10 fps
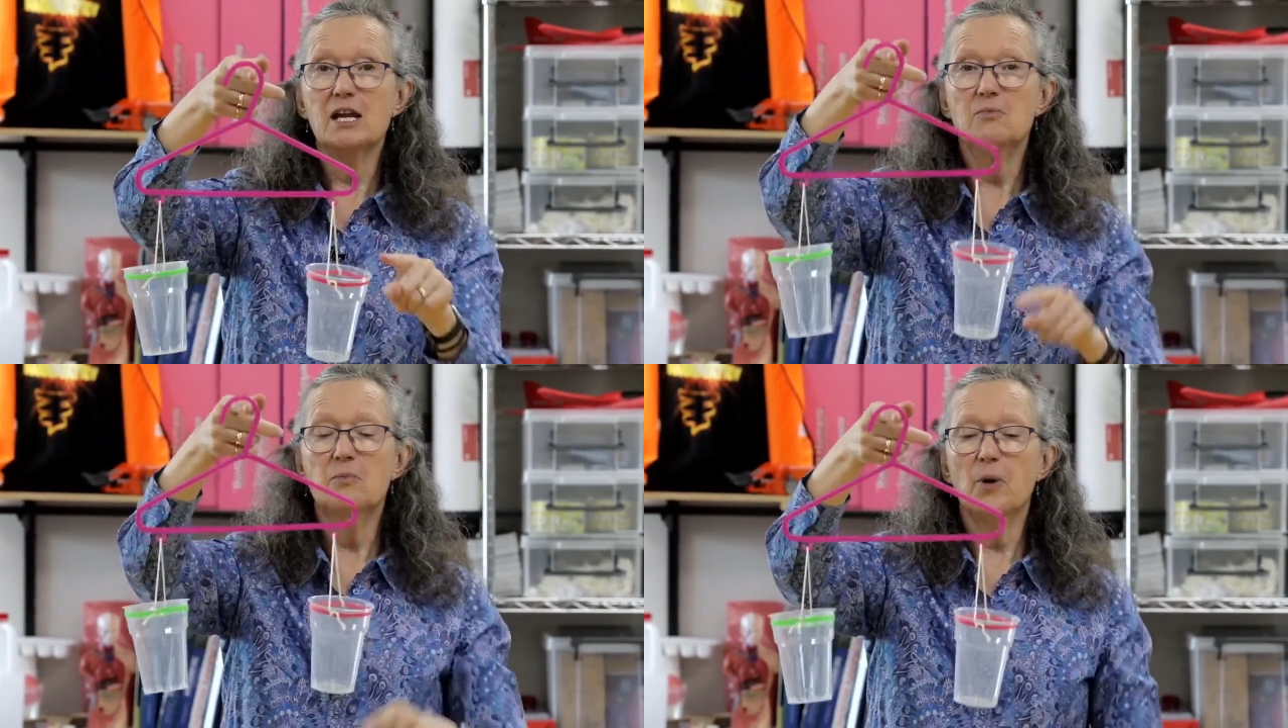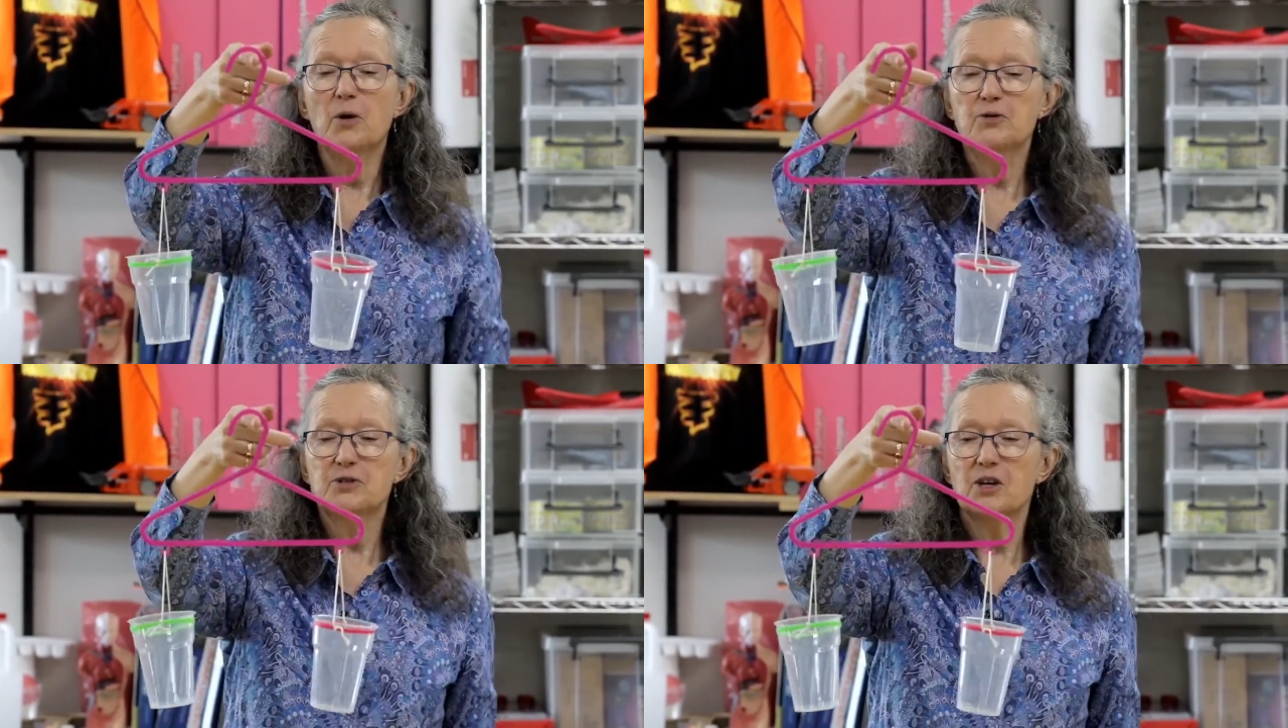in
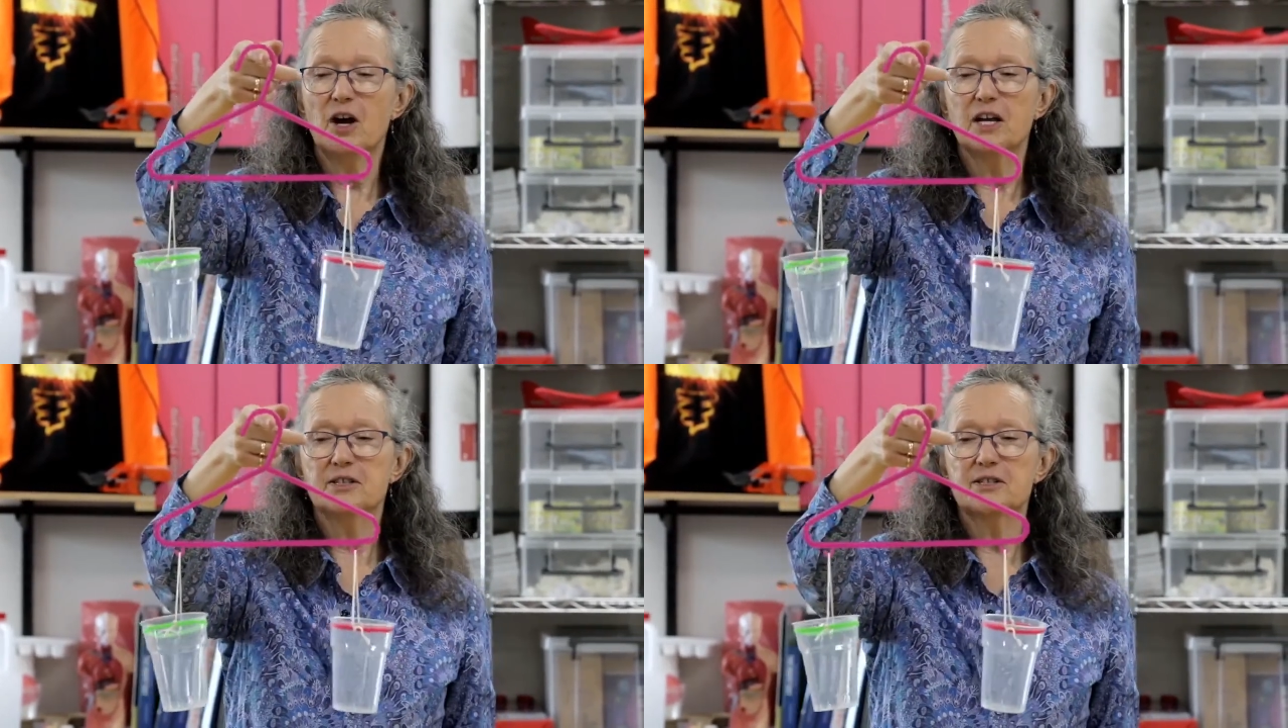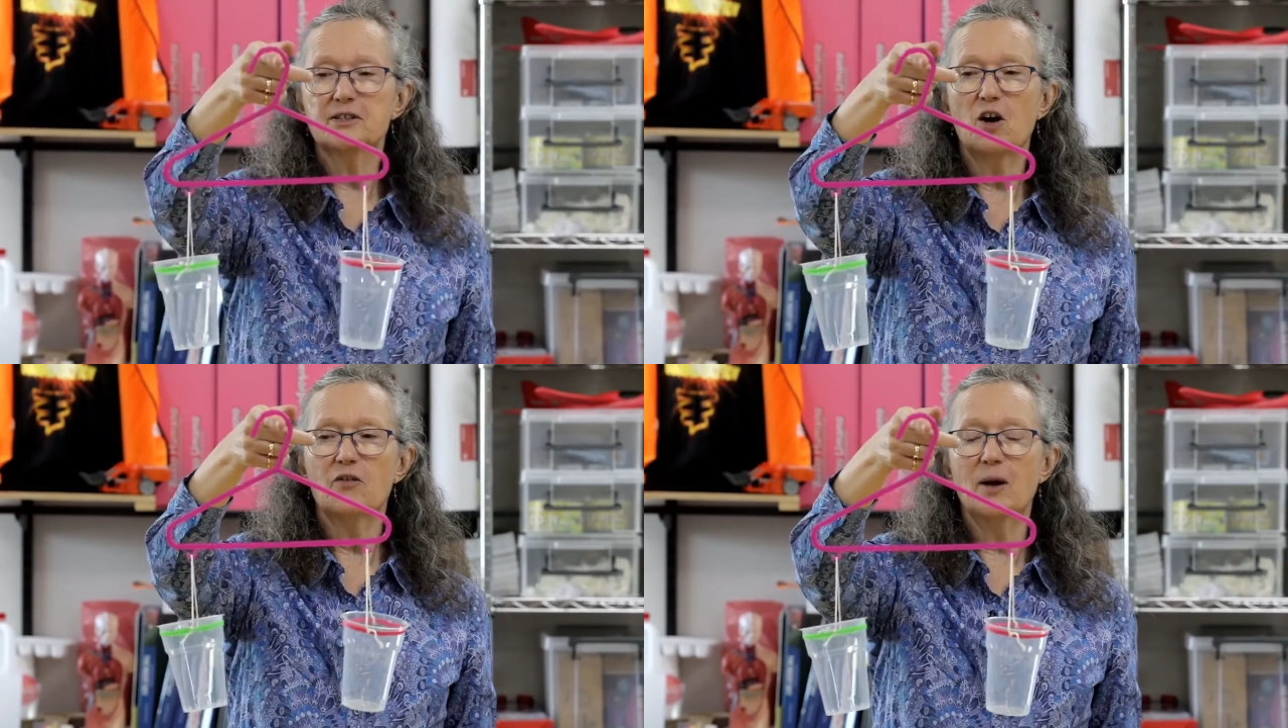both
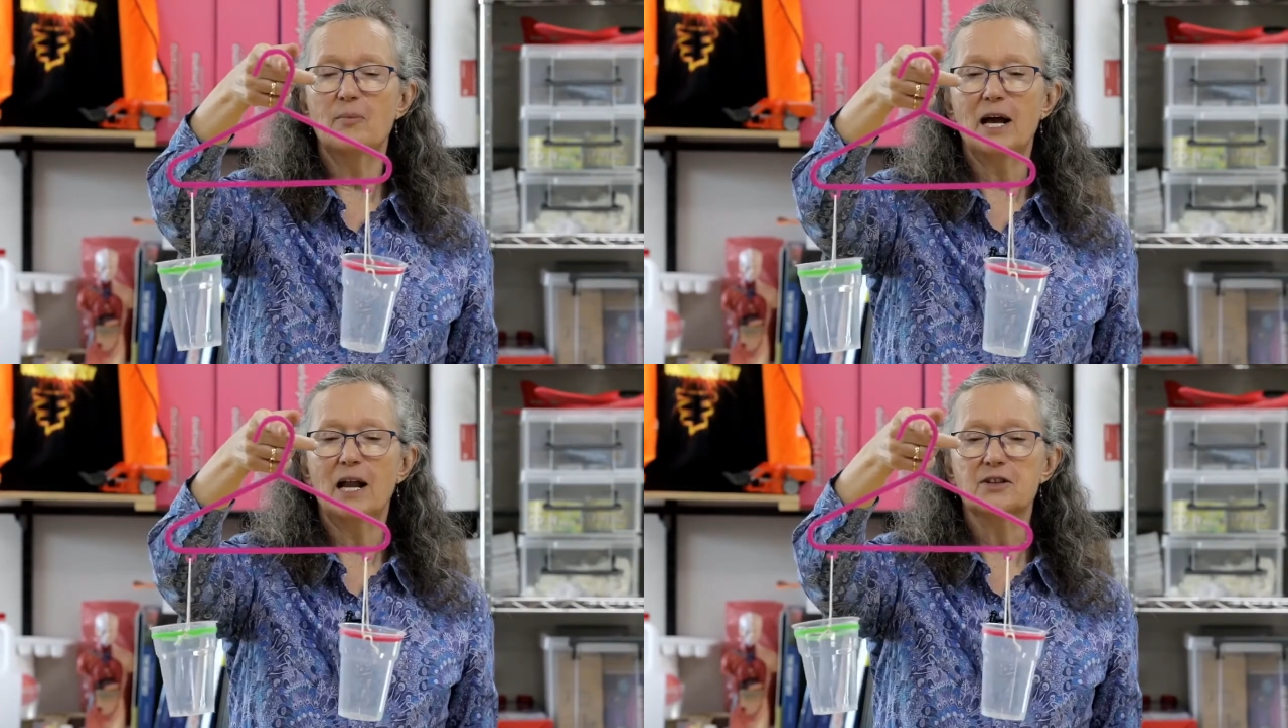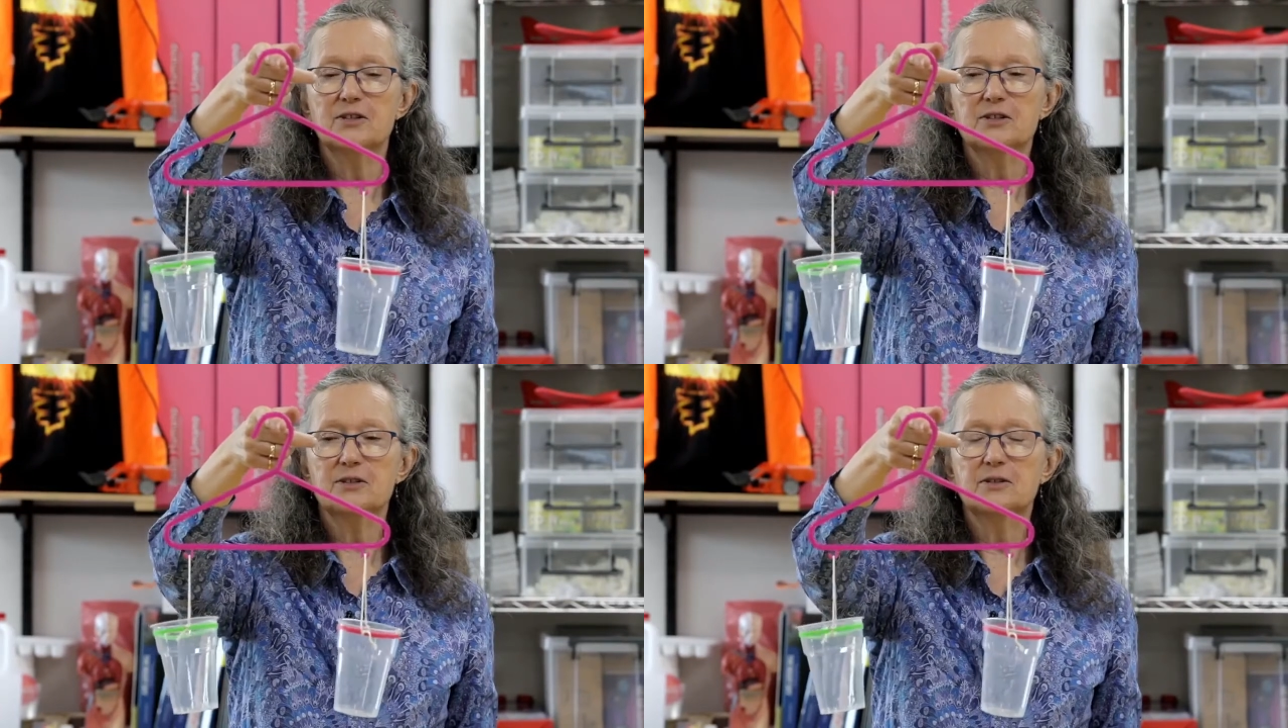sides of our
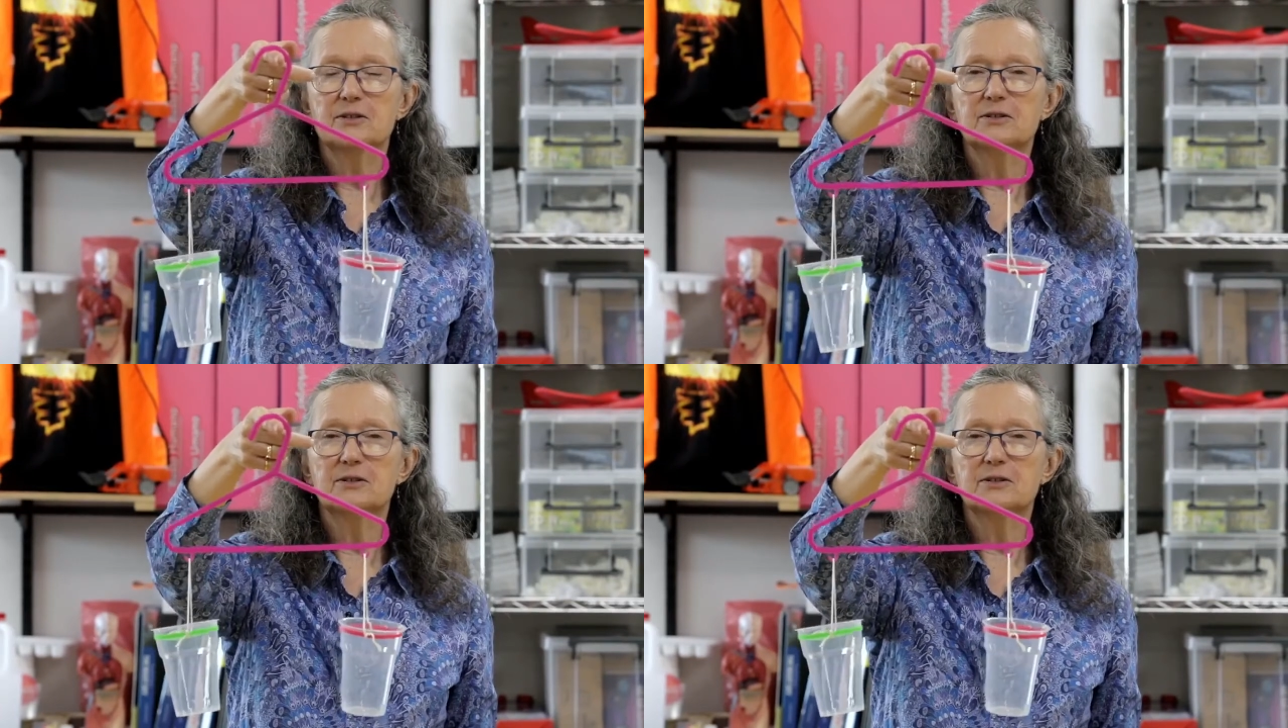balance.